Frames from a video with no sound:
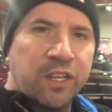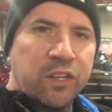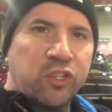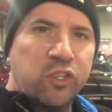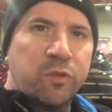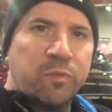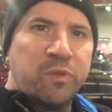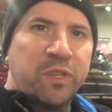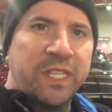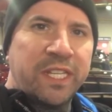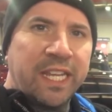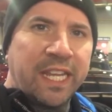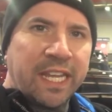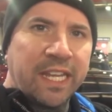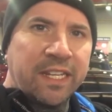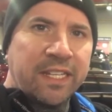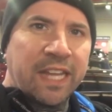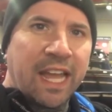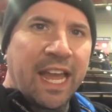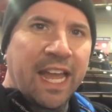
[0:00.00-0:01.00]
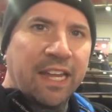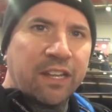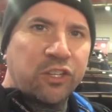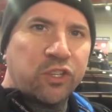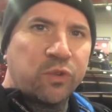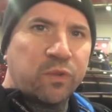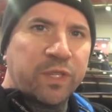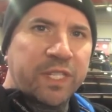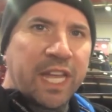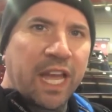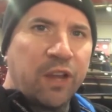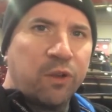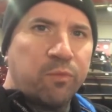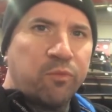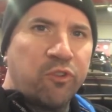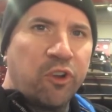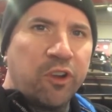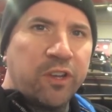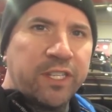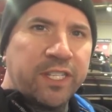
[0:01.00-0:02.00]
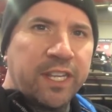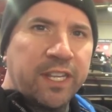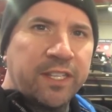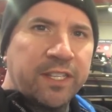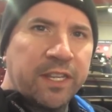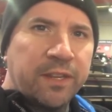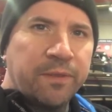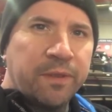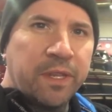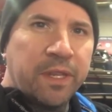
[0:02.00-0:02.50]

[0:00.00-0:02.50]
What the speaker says: to predict actual sale prices.